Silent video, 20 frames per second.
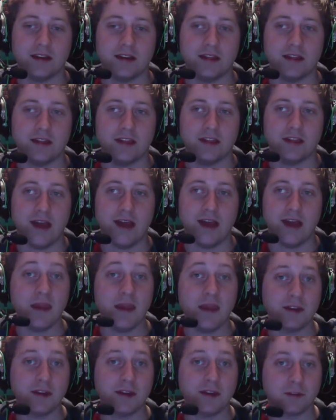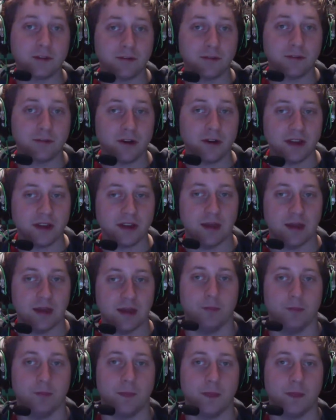that makes for a fun game
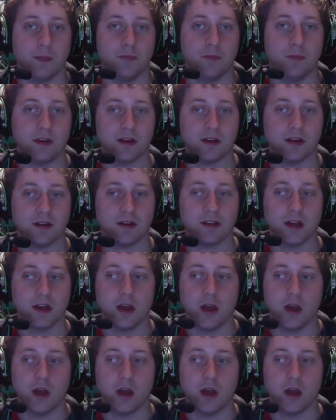because